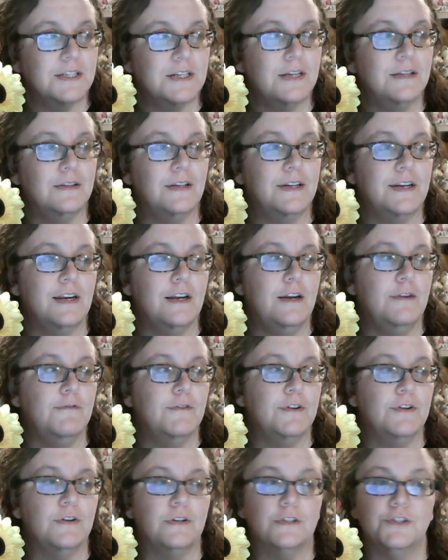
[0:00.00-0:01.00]
and like
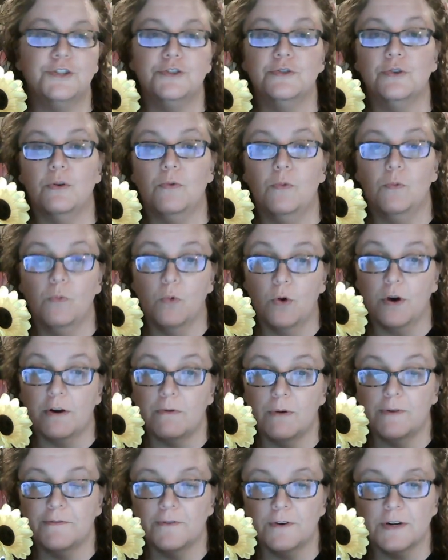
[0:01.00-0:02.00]
even gods you don't
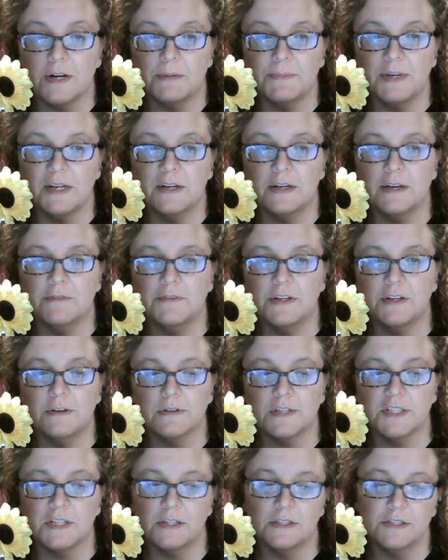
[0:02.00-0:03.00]
work with are coming giving
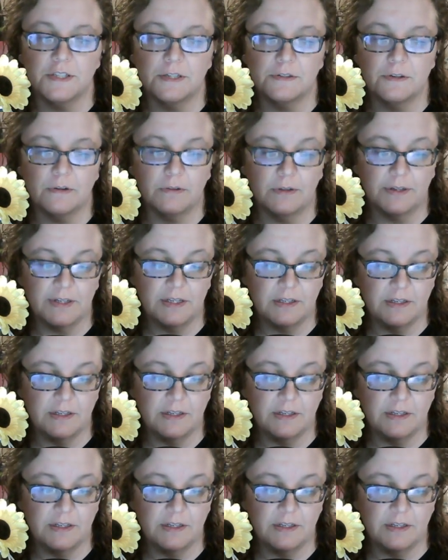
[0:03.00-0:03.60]
you signs, and you're like,